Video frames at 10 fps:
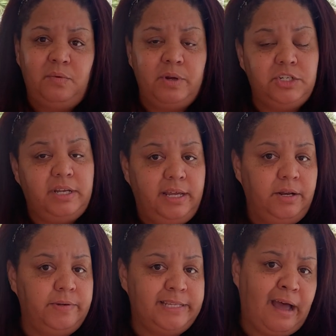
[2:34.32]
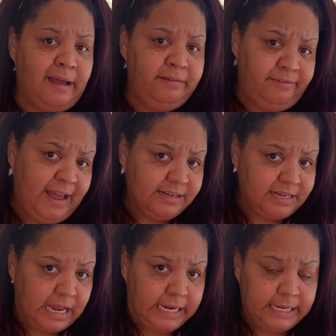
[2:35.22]
which keto is a high fat
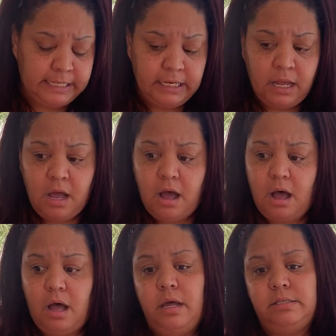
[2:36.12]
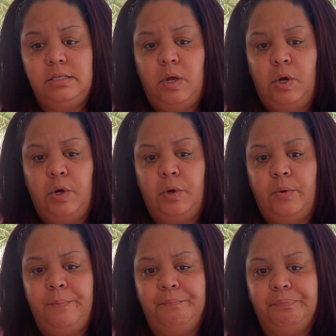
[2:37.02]
diet.
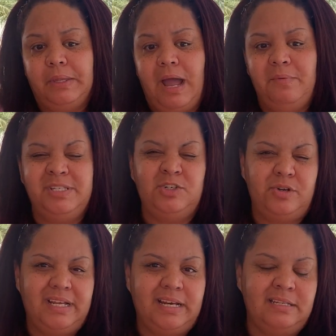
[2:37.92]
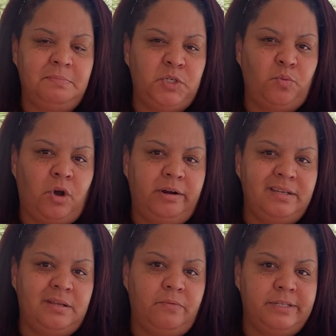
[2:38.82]
Also, I wasn't drinking as much water
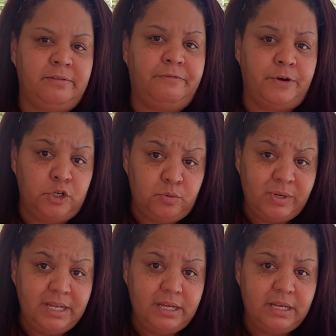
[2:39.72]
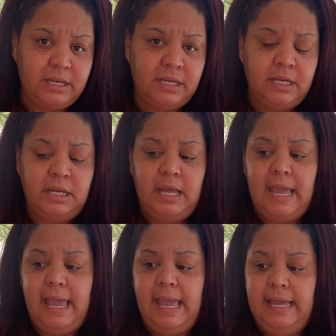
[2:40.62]
as I was the first week.
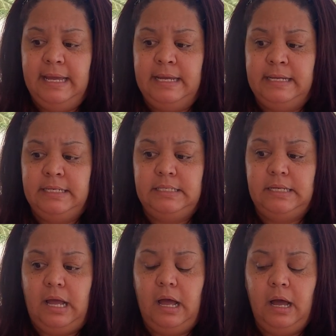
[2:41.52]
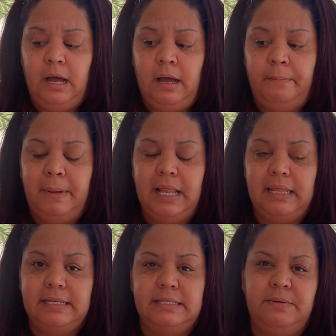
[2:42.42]
And
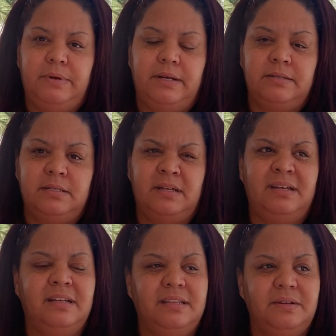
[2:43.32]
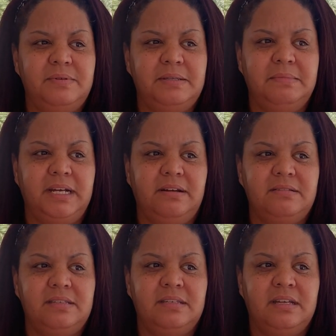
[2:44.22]
let's see what else. There was something
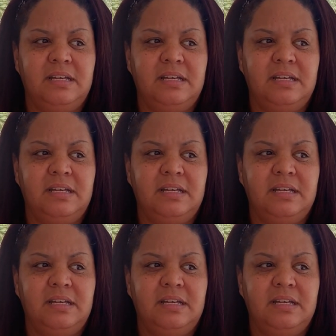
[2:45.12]
else.